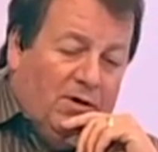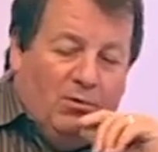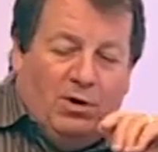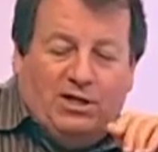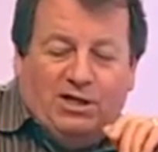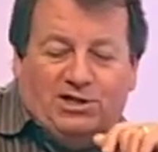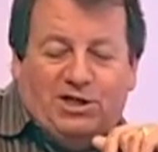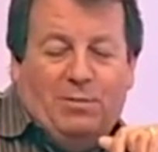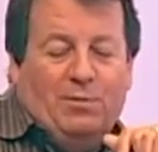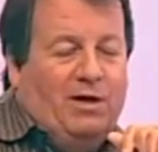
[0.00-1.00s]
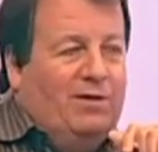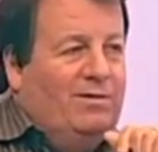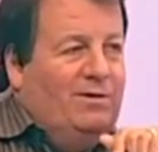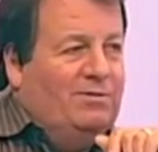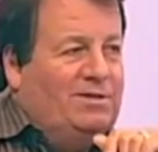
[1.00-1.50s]
Well, it does seem like,
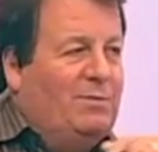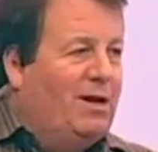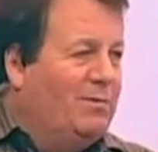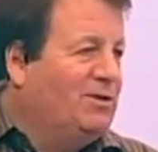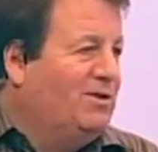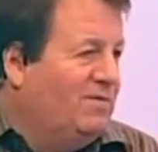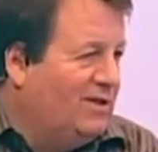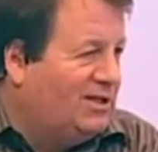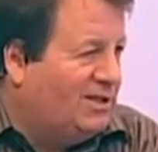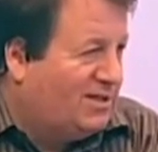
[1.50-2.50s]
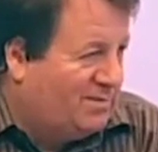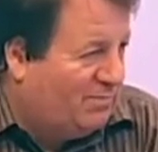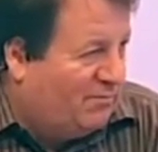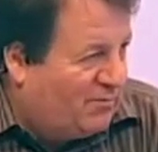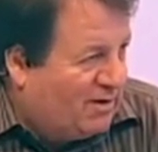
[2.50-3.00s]
some elements of this
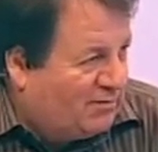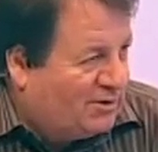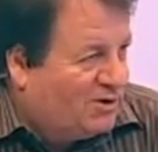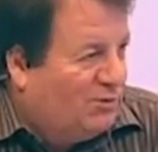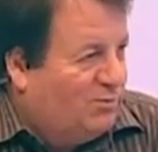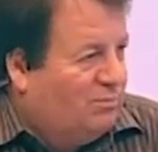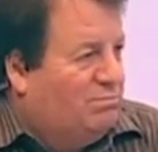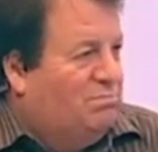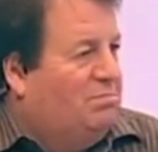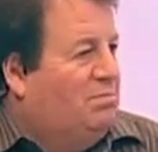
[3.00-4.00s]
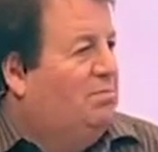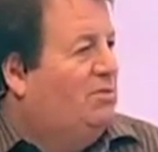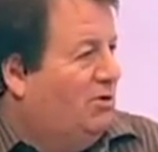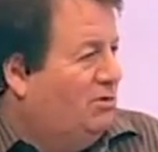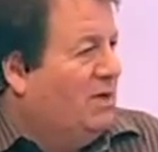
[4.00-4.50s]
Frankfurt School
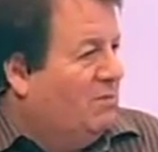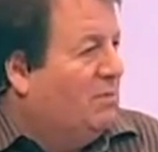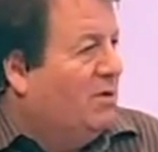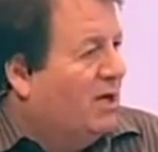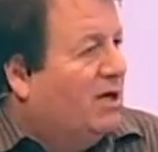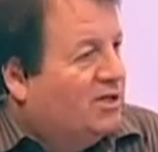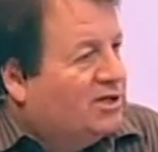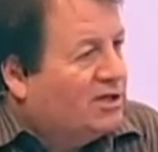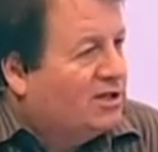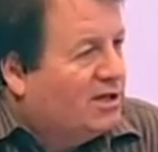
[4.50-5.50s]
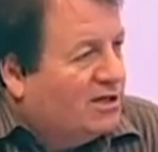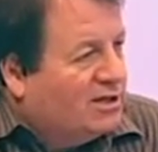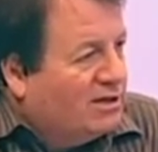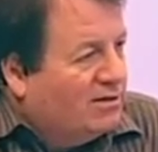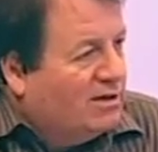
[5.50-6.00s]
do seem to be in our
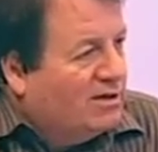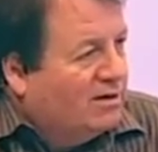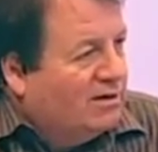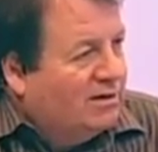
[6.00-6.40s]
society, I think.